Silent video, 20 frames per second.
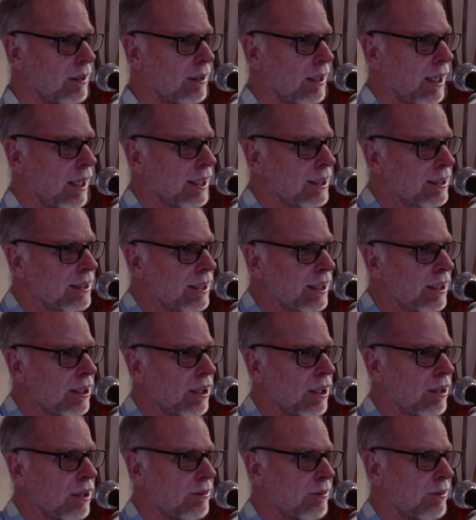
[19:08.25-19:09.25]
I just let it
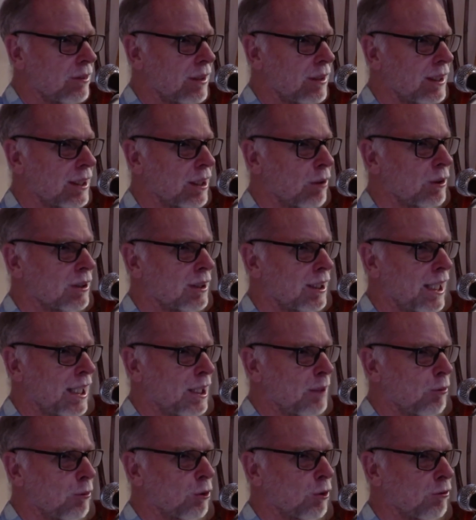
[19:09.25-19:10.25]
go. There wasn't any
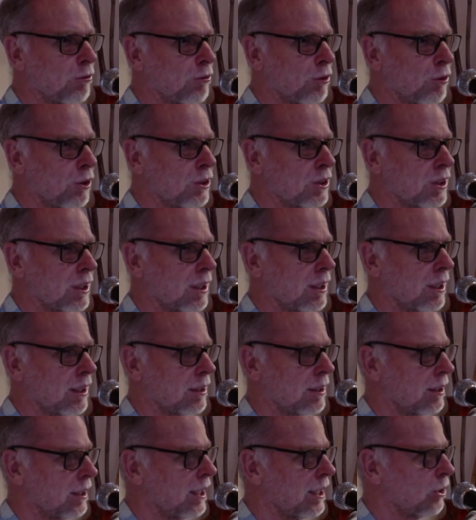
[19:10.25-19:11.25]
more aversion, and I
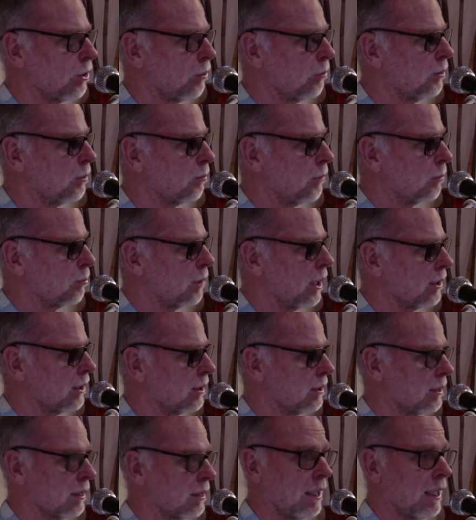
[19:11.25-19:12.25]
could get on with my
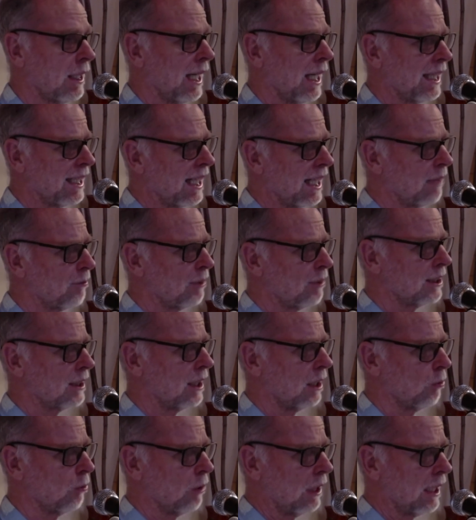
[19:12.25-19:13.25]
practice. And they eventually
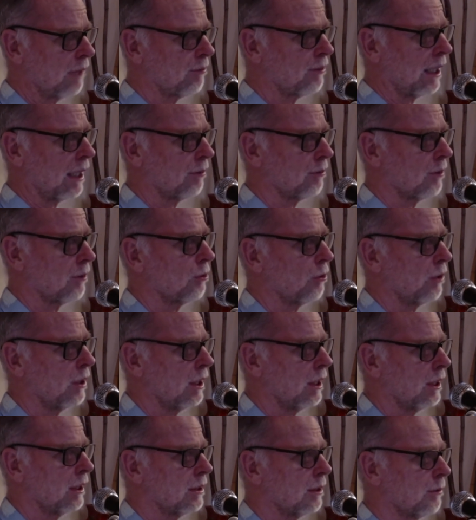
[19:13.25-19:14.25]
were left after 3
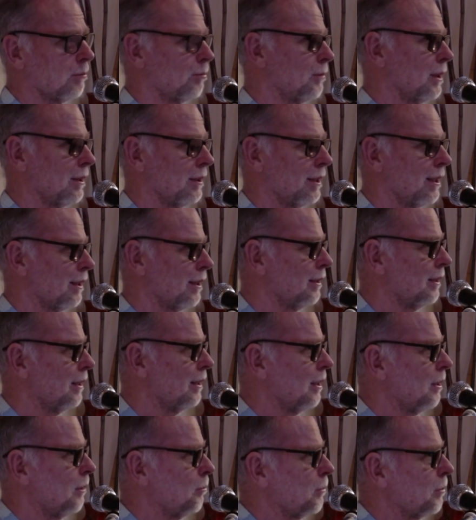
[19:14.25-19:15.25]
days.
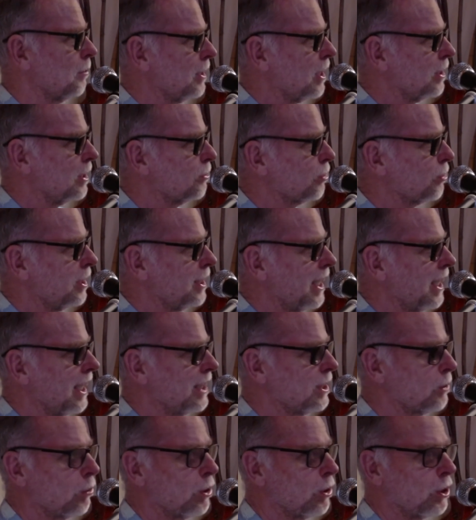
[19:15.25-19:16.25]
But those 3 days
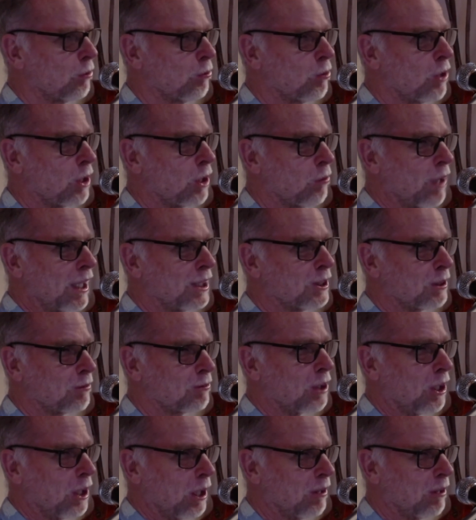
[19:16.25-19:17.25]
weren't a waste of
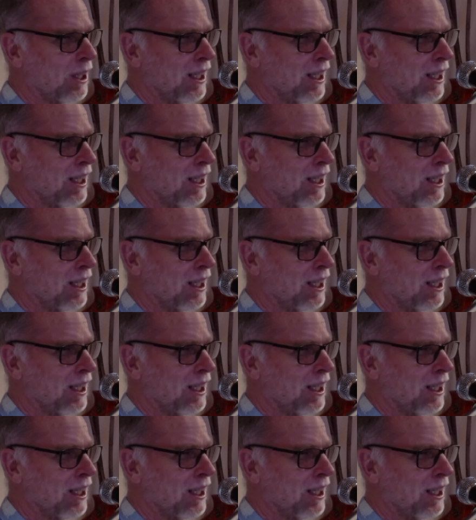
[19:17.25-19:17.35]
time.